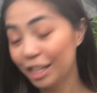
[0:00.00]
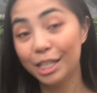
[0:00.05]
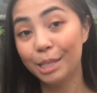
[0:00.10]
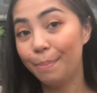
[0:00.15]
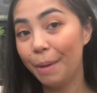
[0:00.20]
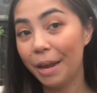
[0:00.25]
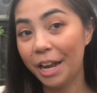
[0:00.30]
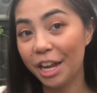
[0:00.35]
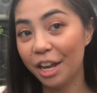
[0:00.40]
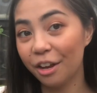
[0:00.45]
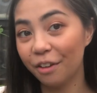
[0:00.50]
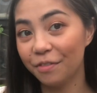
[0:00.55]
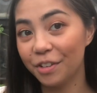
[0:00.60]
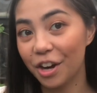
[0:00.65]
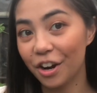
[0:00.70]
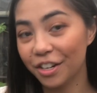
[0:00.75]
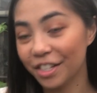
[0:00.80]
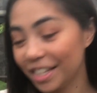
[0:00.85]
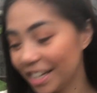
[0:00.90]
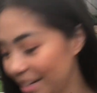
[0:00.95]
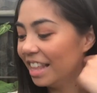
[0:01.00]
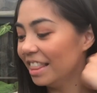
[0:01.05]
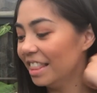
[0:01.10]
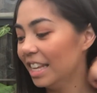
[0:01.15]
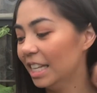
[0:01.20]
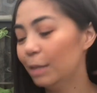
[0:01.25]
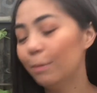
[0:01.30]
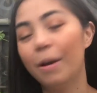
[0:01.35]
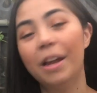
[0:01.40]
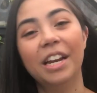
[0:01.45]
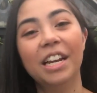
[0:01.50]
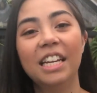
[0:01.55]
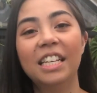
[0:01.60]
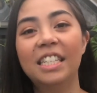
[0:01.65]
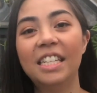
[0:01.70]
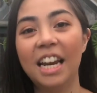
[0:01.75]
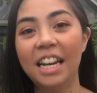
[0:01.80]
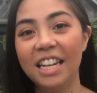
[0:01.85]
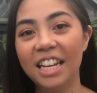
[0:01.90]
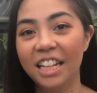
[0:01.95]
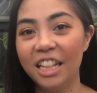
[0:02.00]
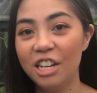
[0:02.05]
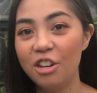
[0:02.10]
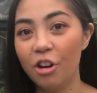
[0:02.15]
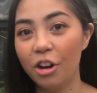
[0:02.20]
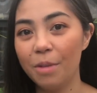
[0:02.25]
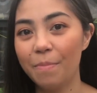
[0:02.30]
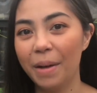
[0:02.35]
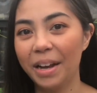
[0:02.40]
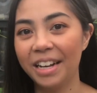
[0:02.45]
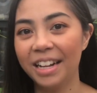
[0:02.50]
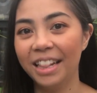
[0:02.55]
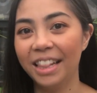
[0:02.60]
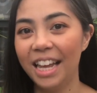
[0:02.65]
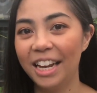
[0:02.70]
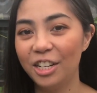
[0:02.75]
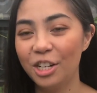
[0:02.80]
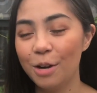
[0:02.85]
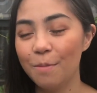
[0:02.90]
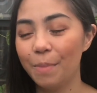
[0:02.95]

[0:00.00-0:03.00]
Speaking of Darcy, this one is technically not in my collection,